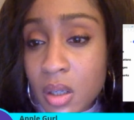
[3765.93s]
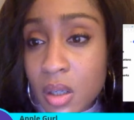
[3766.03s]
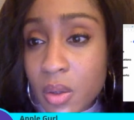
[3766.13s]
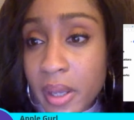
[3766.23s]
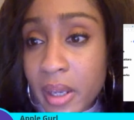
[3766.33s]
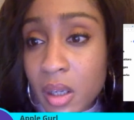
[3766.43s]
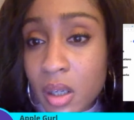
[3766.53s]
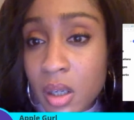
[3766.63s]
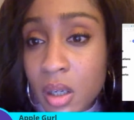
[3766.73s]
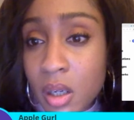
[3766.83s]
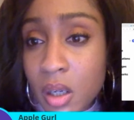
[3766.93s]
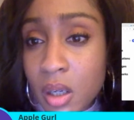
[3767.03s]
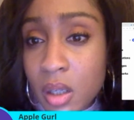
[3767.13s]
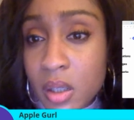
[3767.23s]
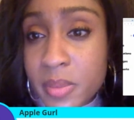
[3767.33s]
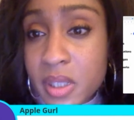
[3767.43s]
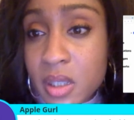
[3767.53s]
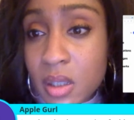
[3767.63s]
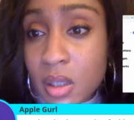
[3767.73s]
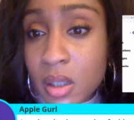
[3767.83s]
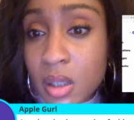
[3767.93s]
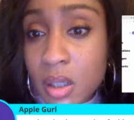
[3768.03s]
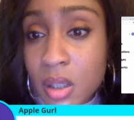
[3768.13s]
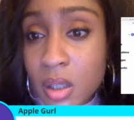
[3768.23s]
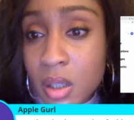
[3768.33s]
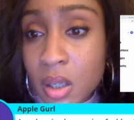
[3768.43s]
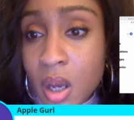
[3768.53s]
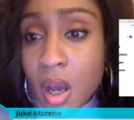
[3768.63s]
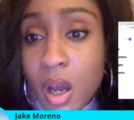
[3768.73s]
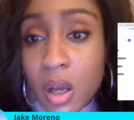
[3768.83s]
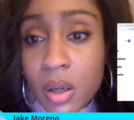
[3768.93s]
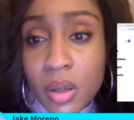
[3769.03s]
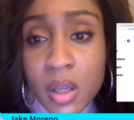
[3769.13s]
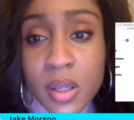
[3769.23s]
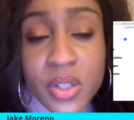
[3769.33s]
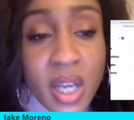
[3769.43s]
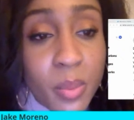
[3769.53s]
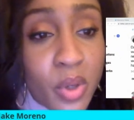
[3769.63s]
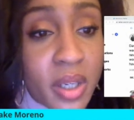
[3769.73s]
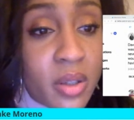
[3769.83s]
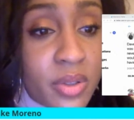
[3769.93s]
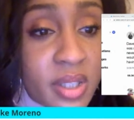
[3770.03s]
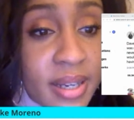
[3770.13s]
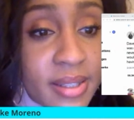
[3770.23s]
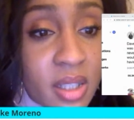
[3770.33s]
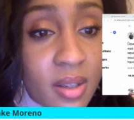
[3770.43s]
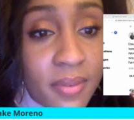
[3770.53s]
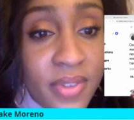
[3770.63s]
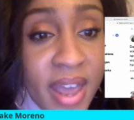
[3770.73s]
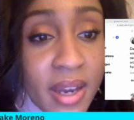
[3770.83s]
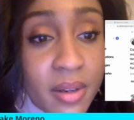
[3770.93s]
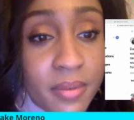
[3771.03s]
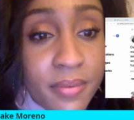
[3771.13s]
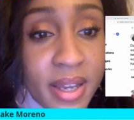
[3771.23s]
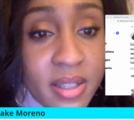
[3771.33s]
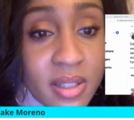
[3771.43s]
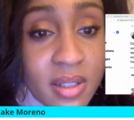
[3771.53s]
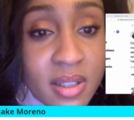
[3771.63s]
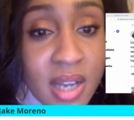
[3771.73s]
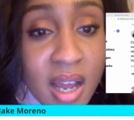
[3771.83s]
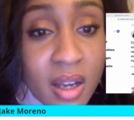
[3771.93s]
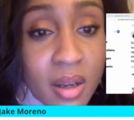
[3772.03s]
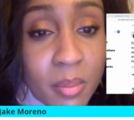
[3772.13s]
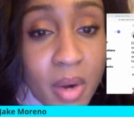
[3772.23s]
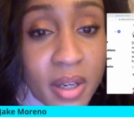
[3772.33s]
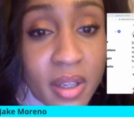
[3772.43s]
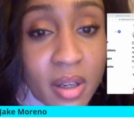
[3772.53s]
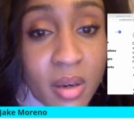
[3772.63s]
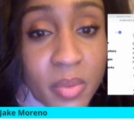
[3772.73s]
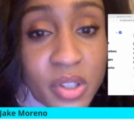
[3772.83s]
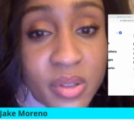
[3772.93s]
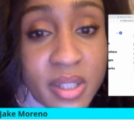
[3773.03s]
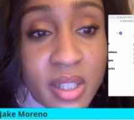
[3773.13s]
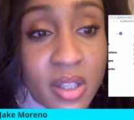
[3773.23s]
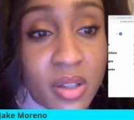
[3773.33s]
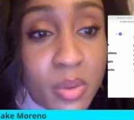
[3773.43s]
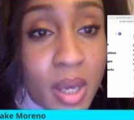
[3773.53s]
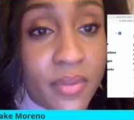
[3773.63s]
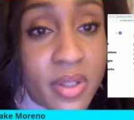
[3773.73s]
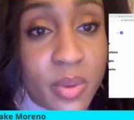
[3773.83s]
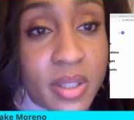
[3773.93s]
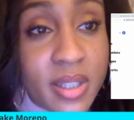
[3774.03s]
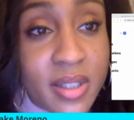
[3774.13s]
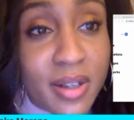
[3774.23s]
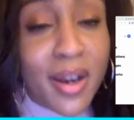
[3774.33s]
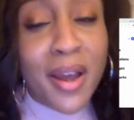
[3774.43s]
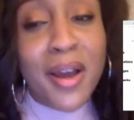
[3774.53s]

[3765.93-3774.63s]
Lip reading: Okay, let me see. Oh, Jake Moreno says, if that invest in stock market commercial isn't you, you have a twin sister.